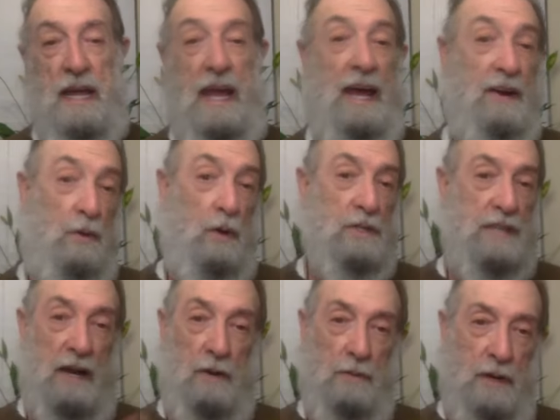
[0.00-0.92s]
And, of course,
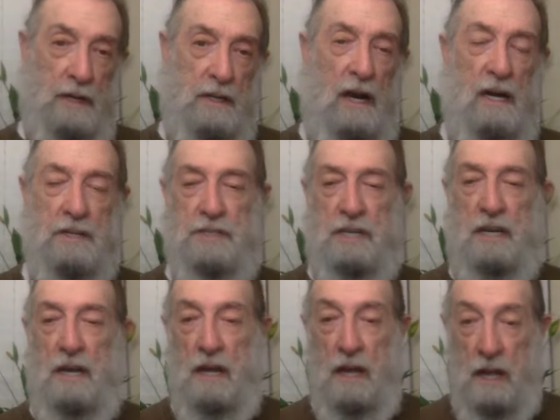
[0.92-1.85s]
I don't read
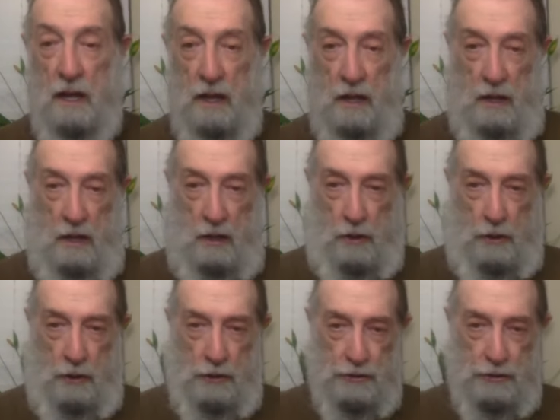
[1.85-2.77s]
kanji.
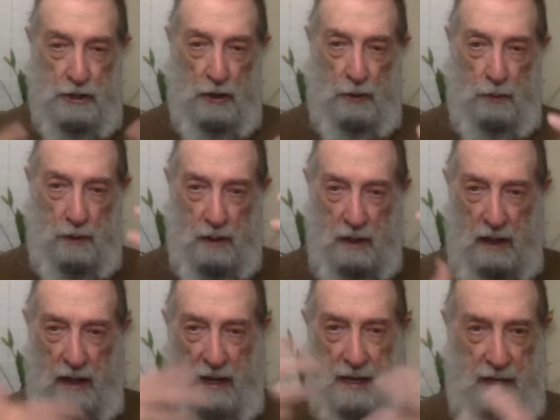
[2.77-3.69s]
So
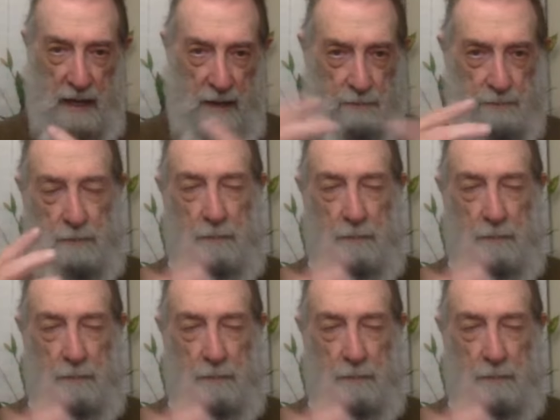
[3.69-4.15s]
I uh,